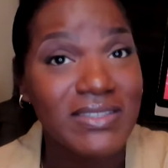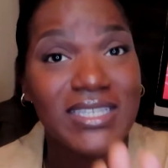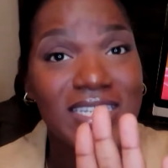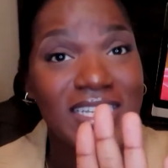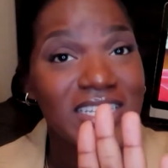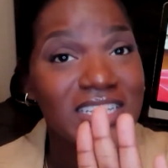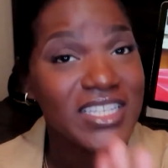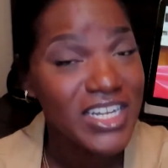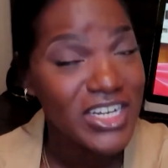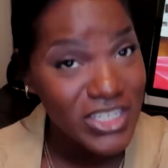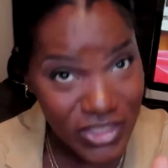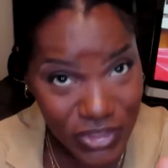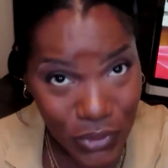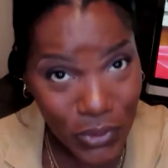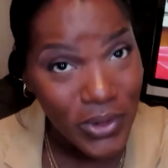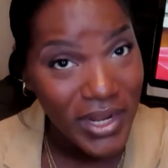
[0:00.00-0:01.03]
touch their
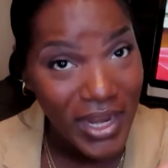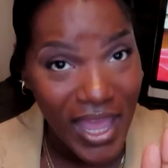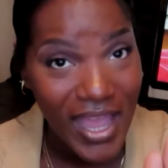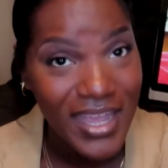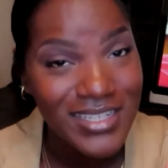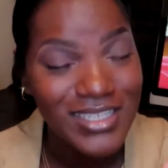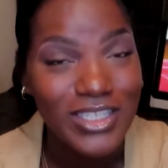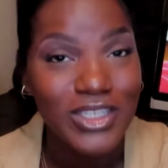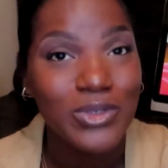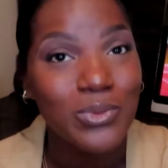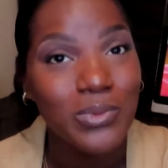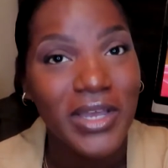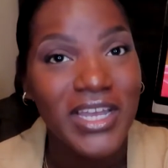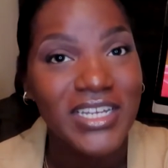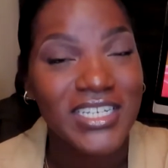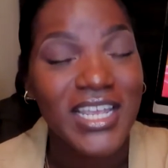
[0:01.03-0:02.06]
storylines too
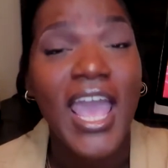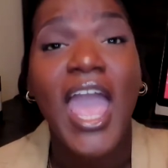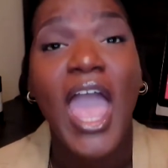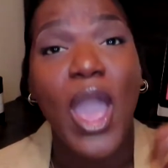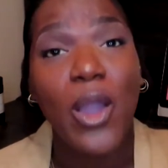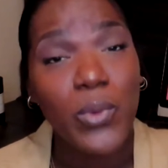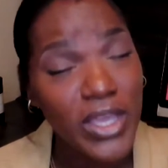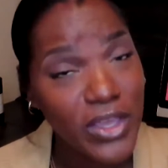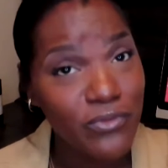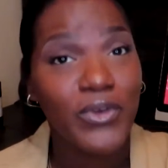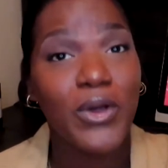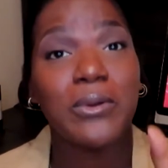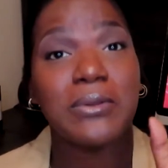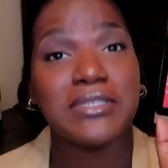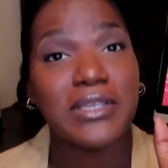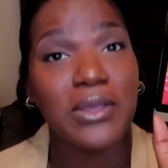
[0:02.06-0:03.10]
much and we can
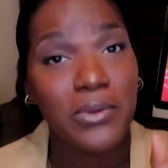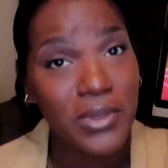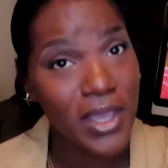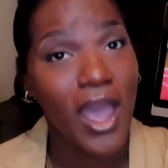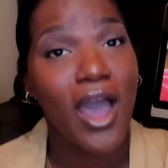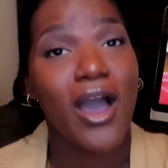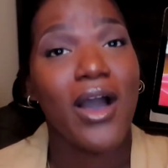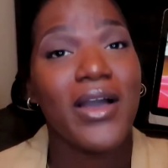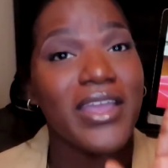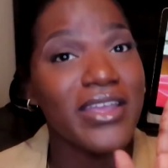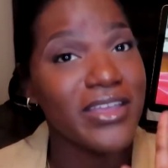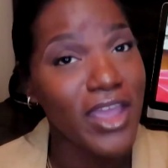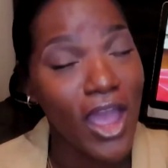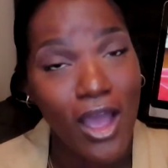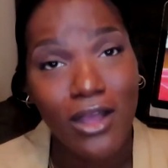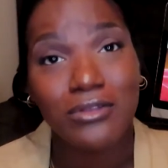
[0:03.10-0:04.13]
focus on y'all and
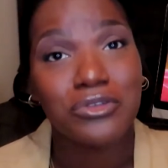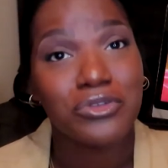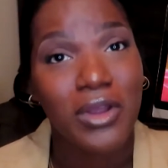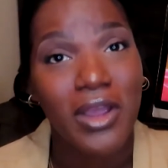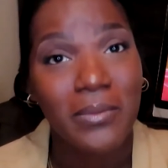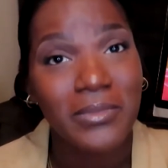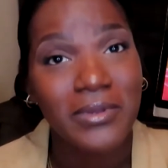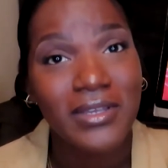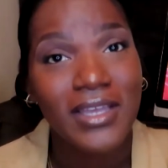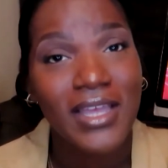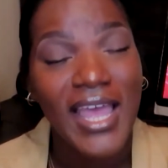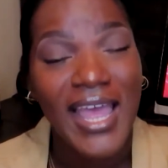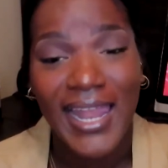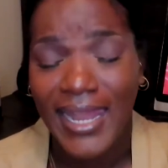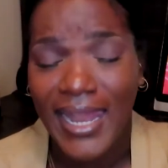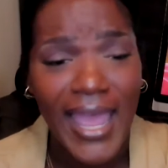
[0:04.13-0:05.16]
y'all drama?
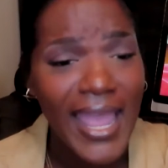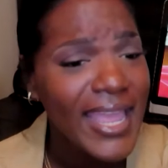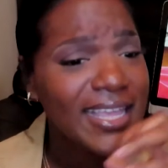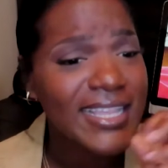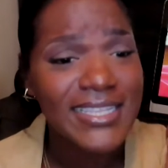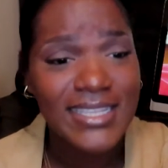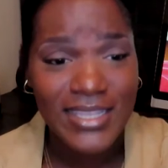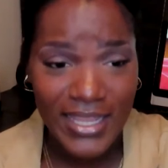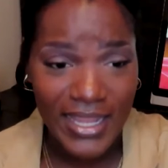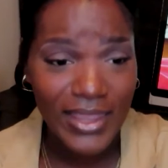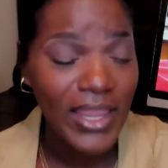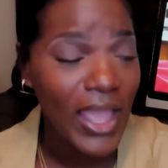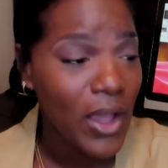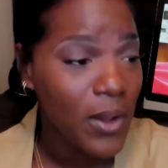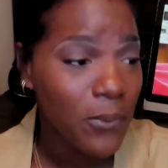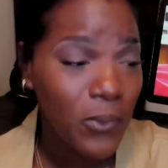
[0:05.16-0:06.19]
Like,
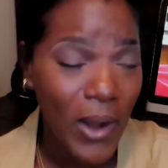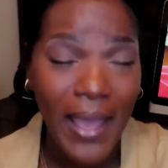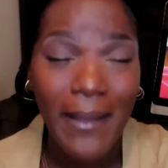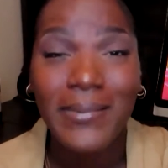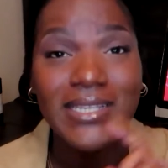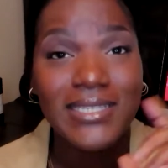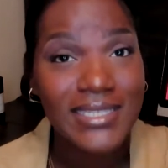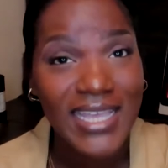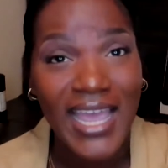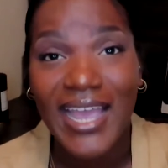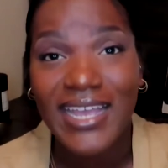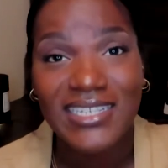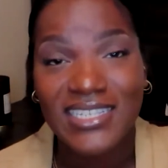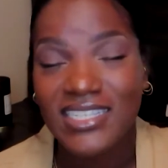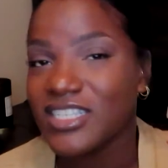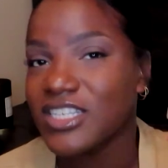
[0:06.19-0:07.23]
Robyn's
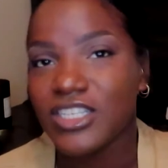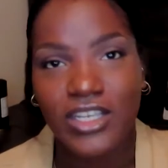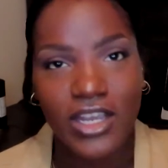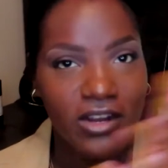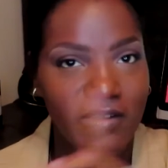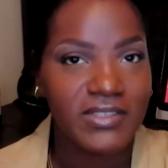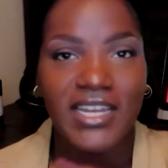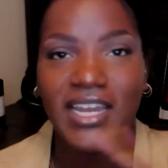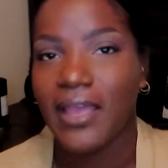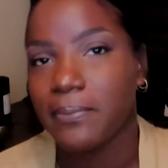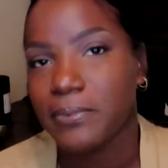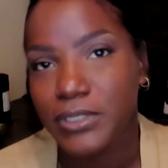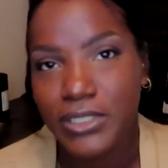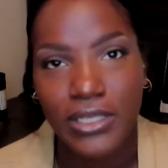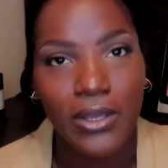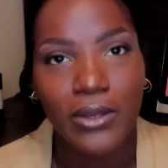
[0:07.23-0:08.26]
taxes deserves an
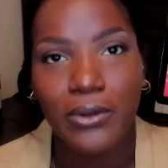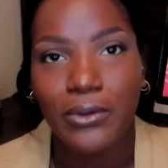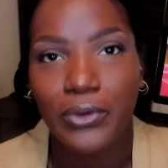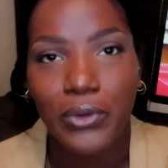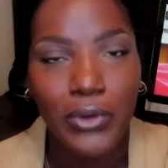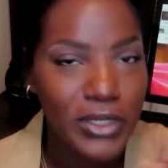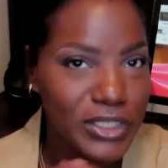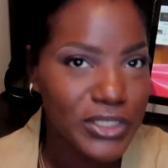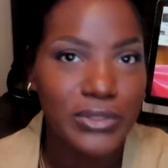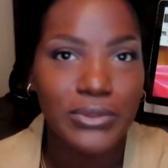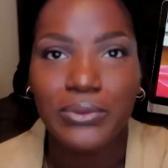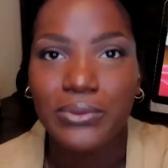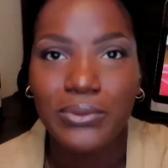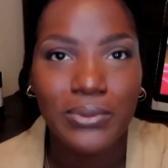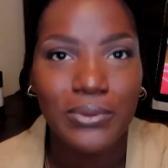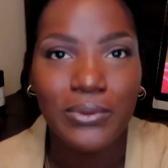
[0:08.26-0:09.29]
episode or
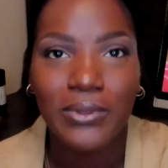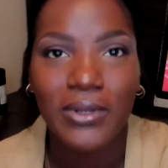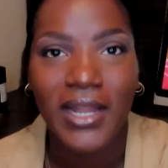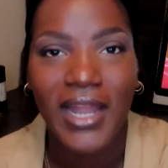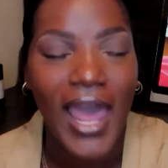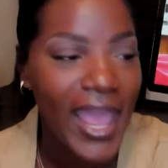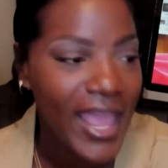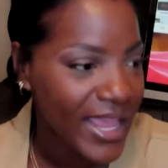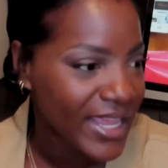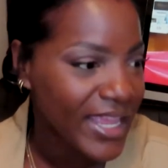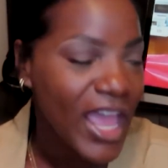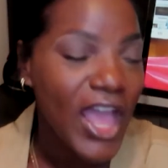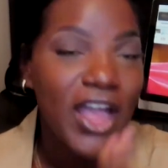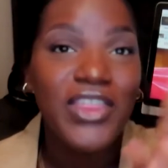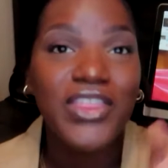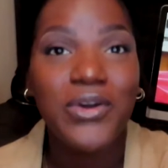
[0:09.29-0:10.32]
two. Like,
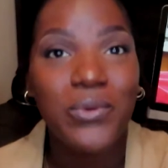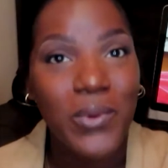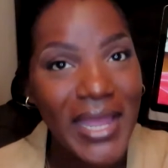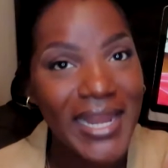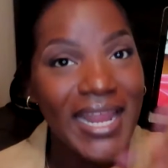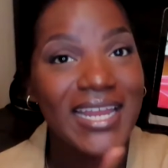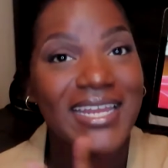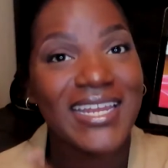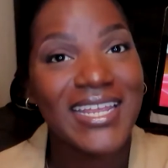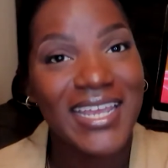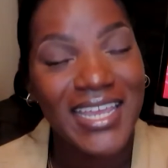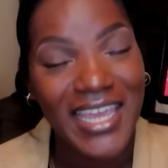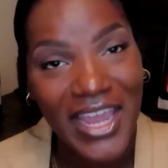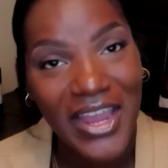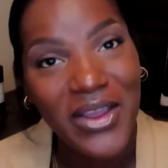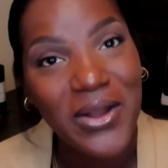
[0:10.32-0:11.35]
the way they did
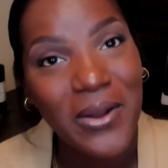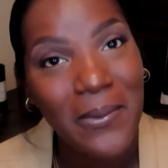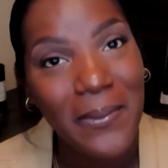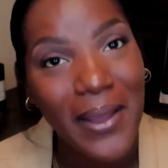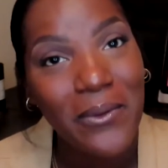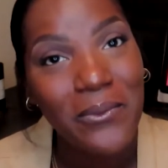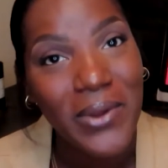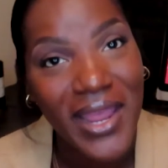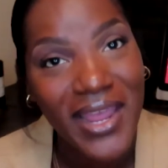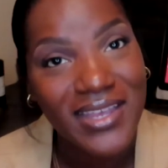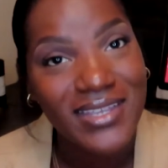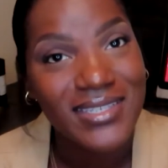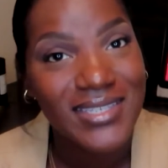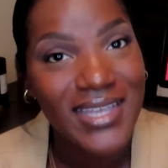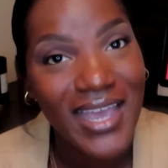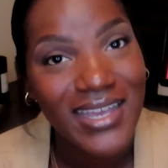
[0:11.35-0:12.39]
Karen about
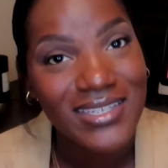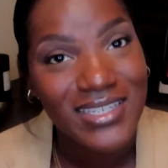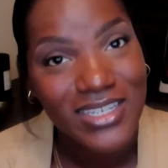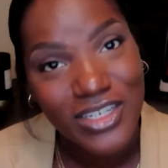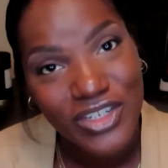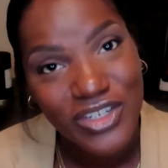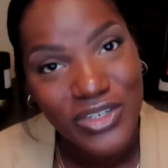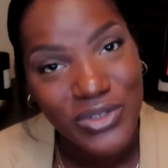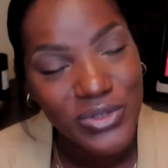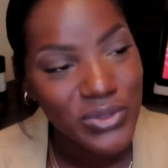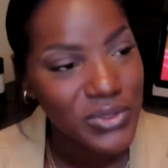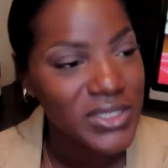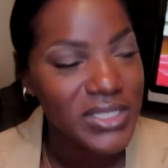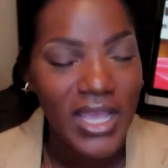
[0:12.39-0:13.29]
raised tax issues,